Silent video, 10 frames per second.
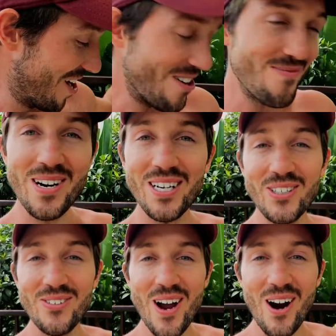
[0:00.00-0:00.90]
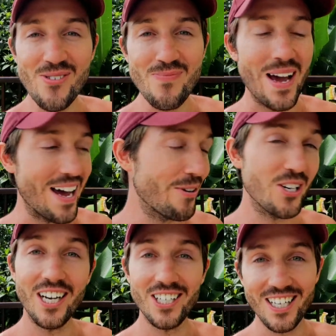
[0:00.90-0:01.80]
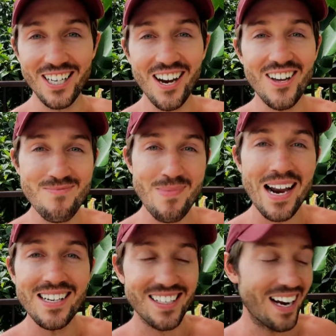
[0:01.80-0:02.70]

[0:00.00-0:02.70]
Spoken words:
I'm pretty sure my old pair, which I actually cut the pants